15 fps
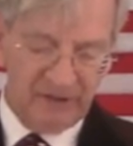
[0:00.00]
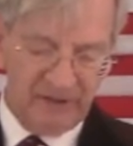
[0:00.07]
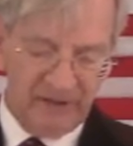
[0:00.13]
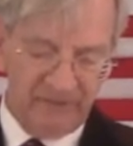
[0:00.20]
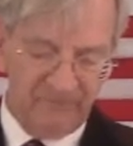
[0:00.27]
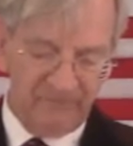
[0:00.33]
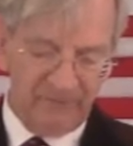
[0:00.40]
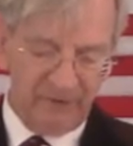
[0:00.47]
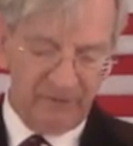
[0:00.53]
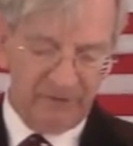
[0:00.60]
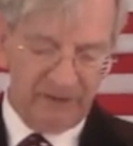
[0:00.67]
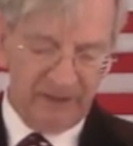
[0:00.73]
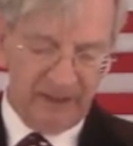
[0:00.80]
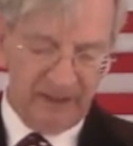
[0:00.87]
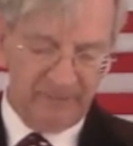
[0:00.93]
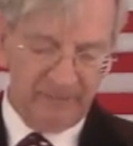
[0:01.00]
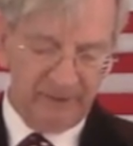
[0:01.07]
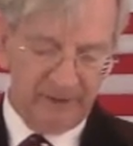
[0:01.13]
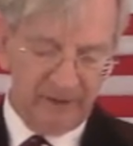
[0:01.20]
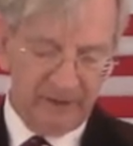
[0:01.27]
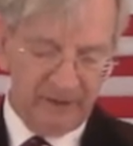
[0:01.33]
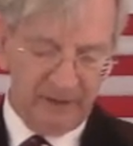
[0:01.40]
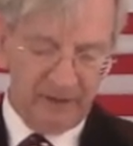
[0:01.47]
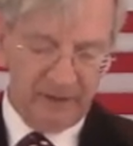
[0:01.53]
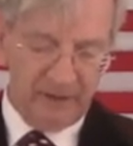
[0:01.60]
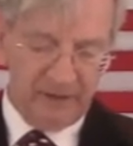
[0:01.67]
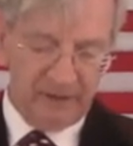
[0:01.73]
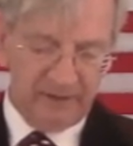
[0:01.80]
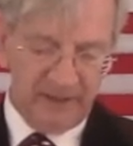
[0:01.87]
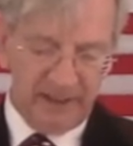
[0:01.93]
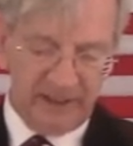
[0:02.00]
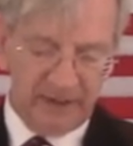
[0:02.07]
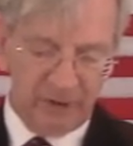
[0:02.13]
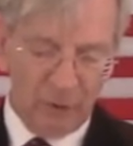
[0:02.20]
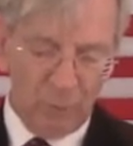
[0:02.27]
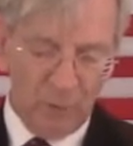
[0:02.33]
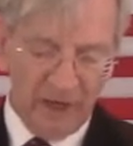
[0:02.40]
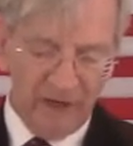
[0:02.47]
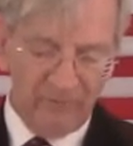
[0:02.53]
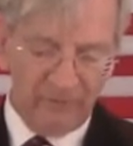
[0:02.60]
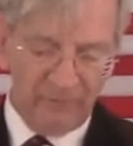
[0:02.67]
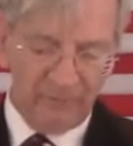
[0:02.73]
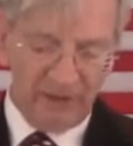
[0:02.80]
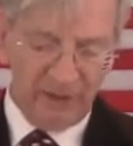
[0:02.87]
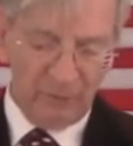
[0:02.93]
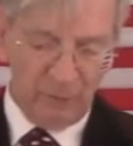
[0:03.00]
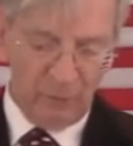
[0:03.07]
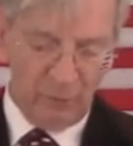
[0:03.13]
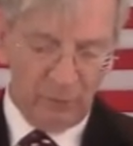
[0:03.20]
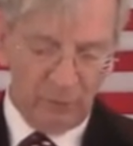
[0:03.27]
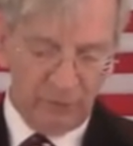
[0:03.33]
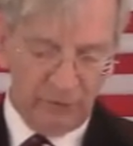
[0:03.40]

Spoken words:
that filled it up taketh away from the old,